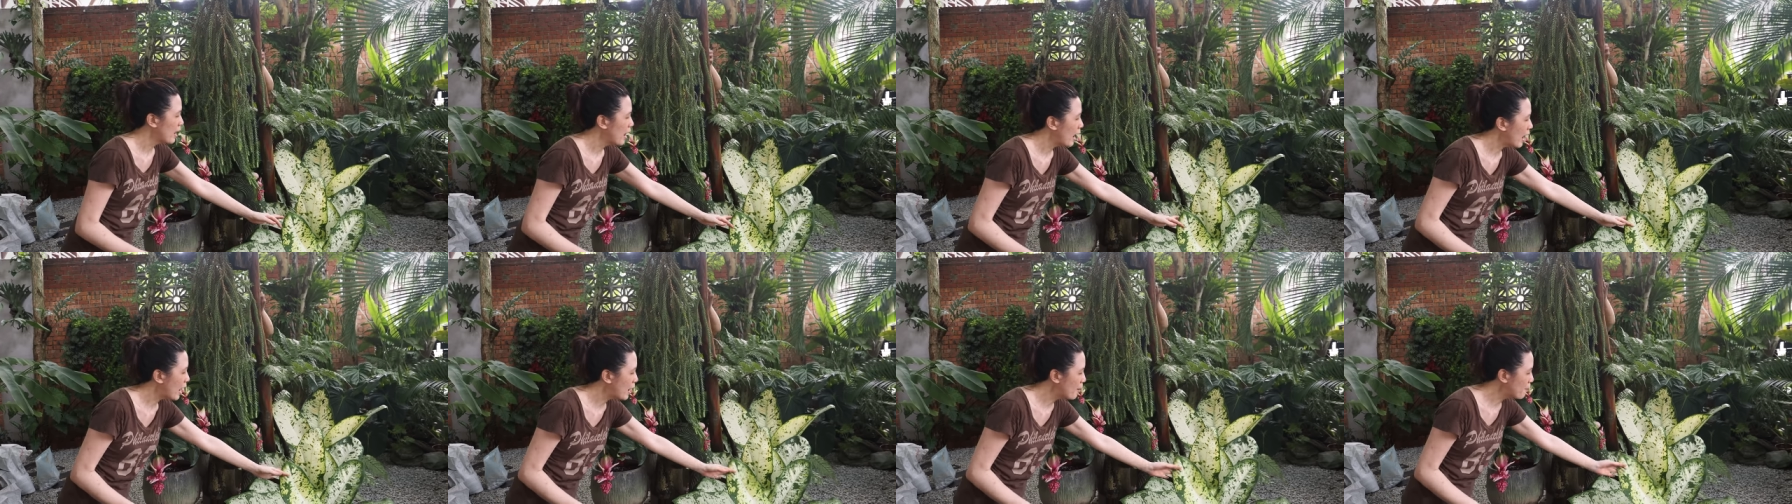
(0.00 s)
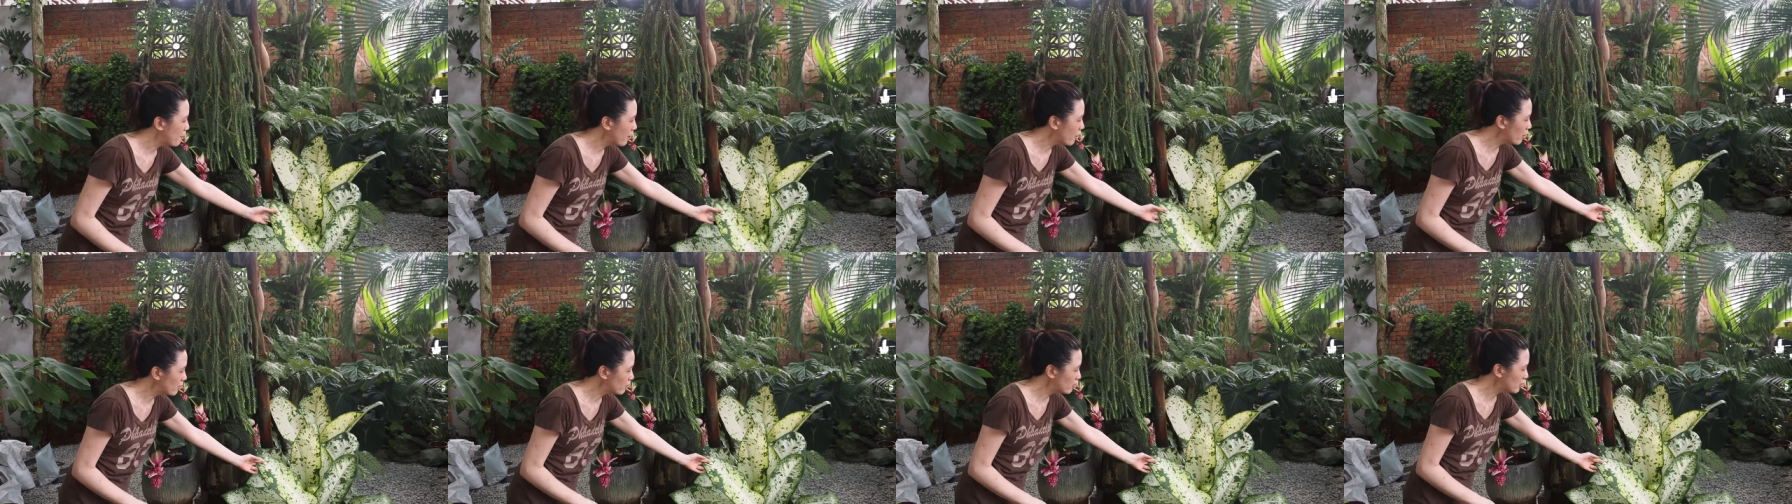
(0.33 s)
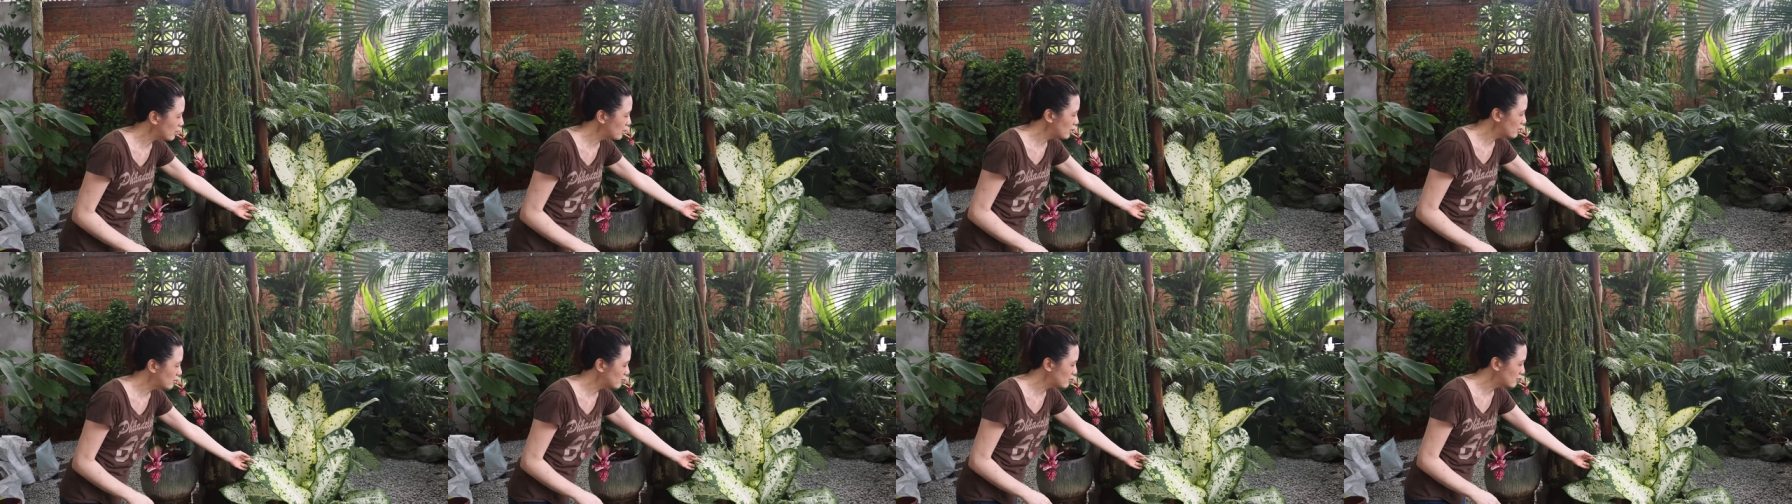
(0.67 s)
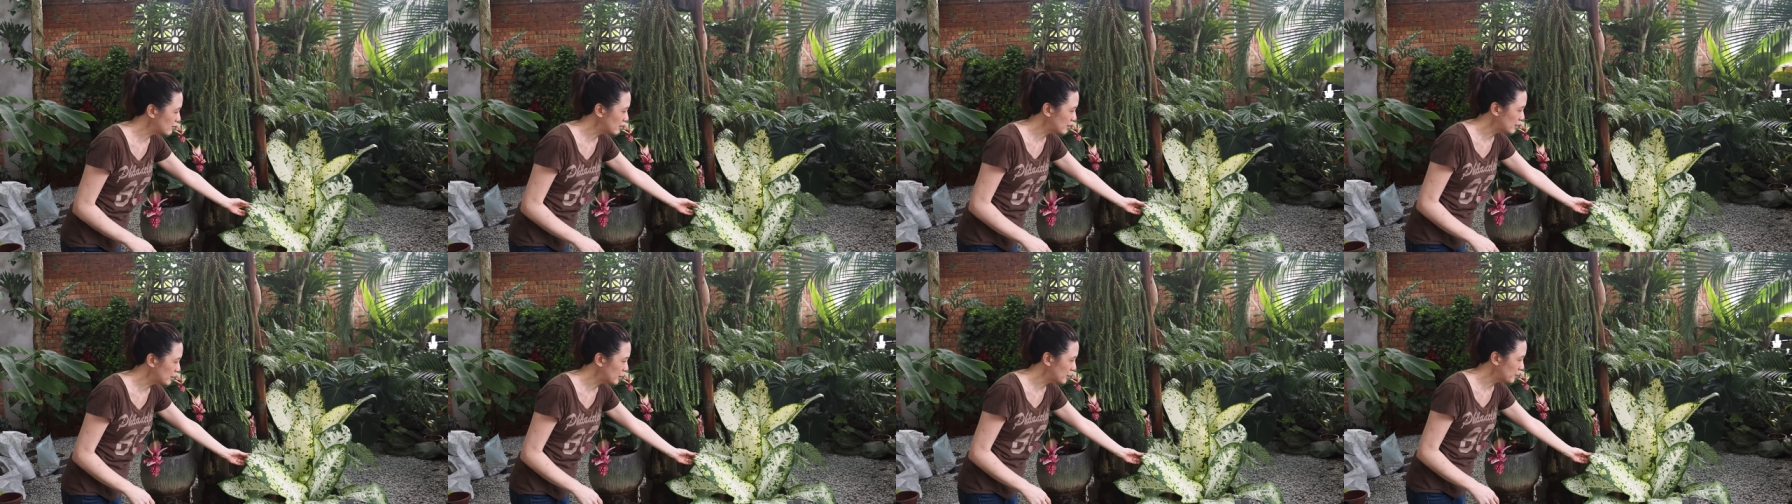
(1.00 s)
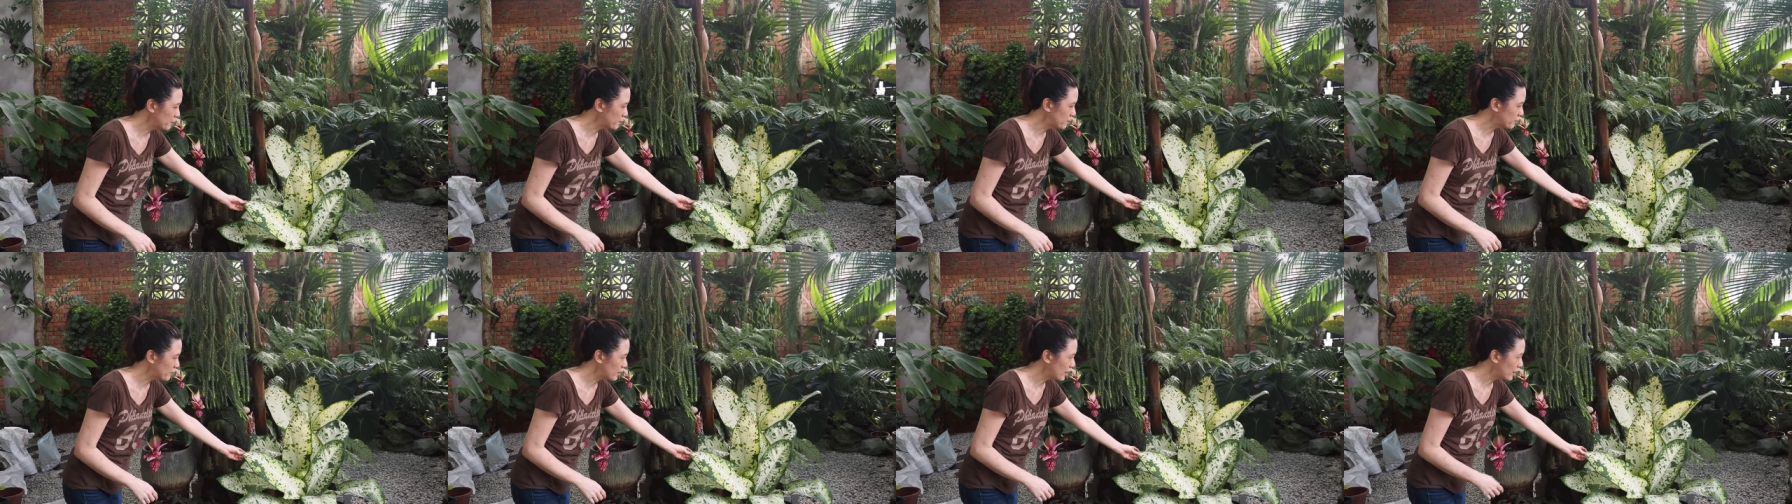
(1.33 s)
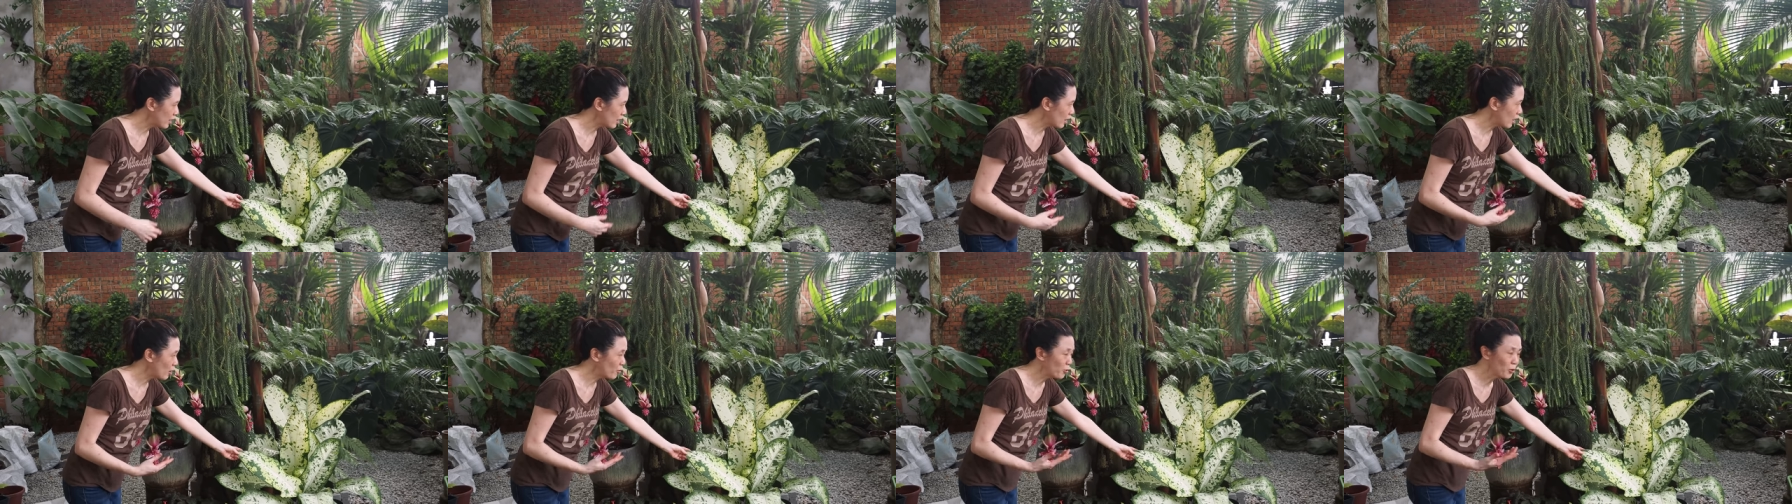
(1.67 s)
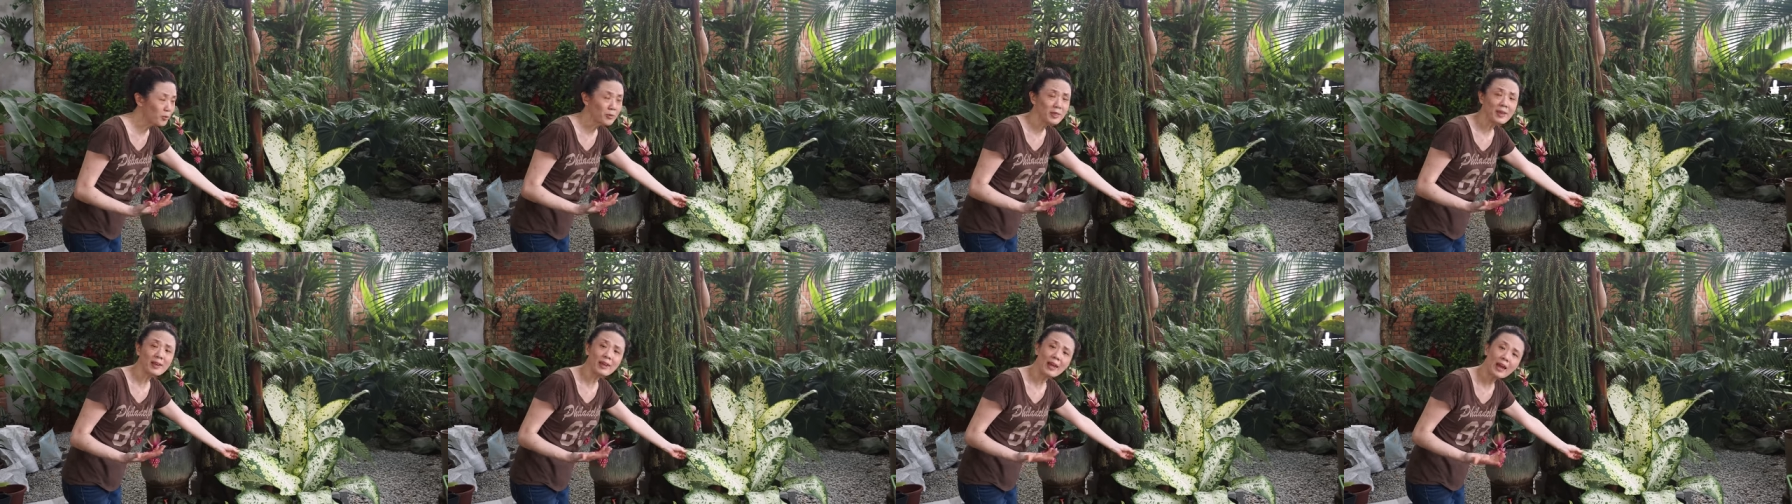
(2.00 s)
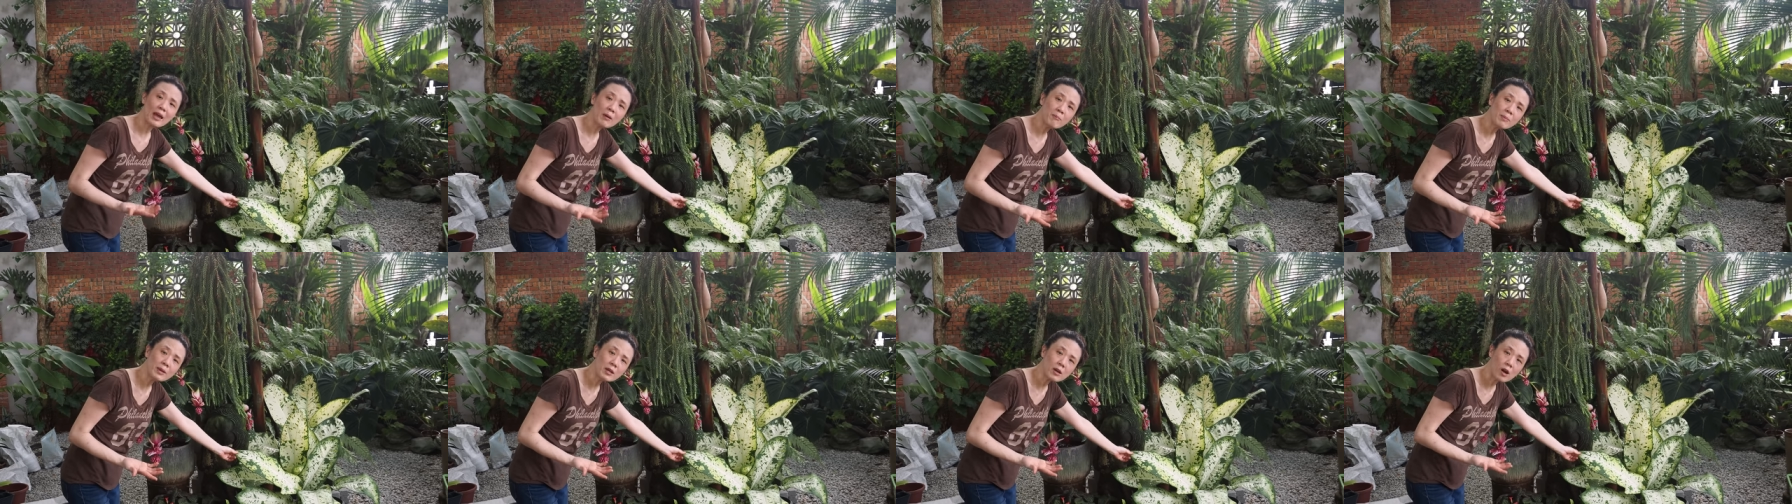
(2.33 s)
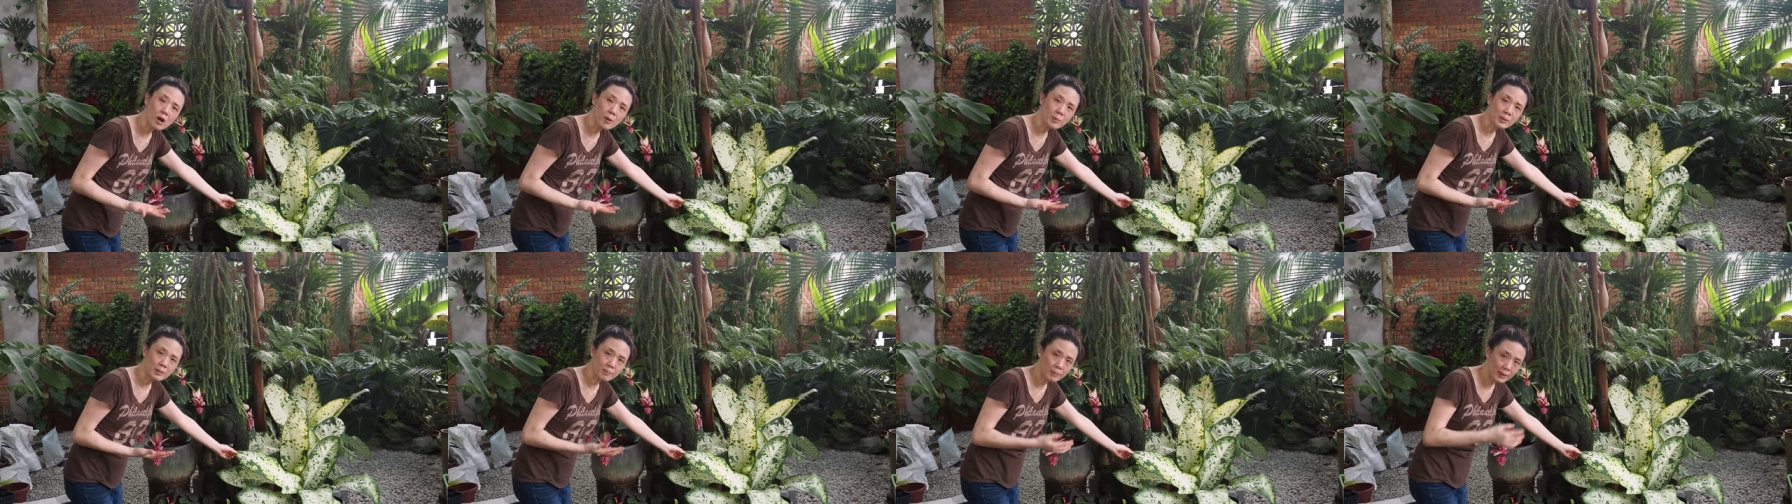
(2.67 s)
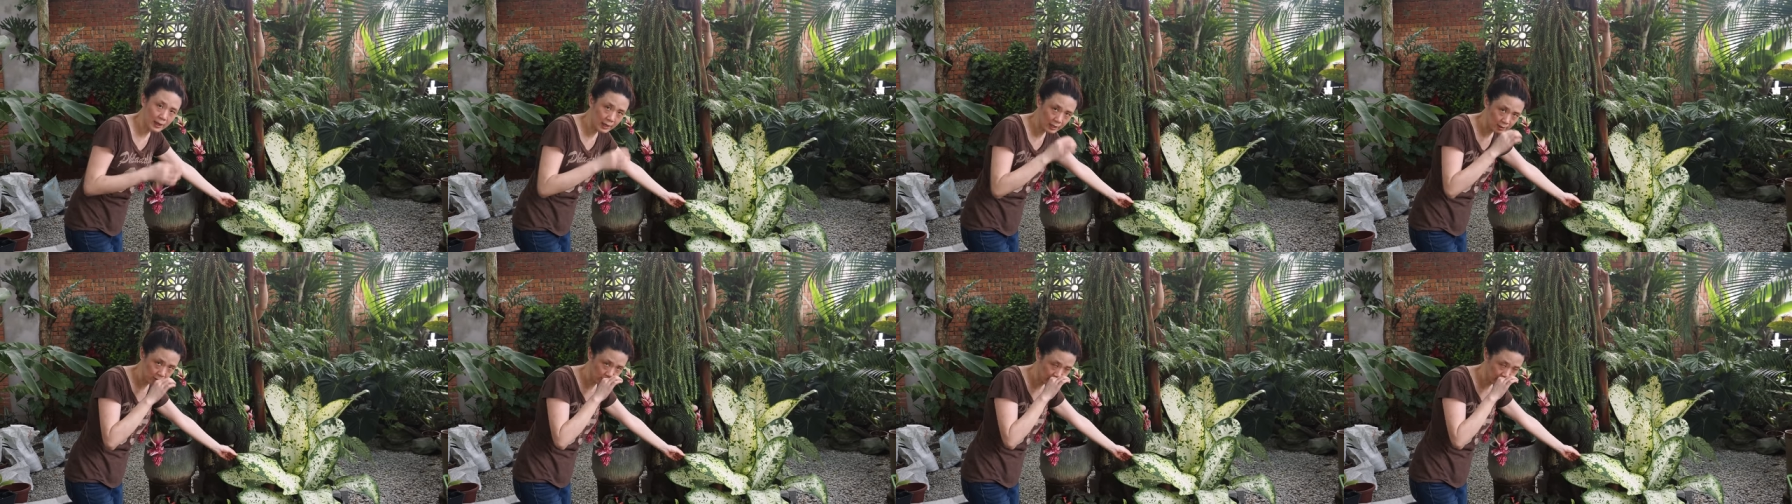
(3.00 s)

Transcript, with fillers: I bought these, um, although they can be common plants,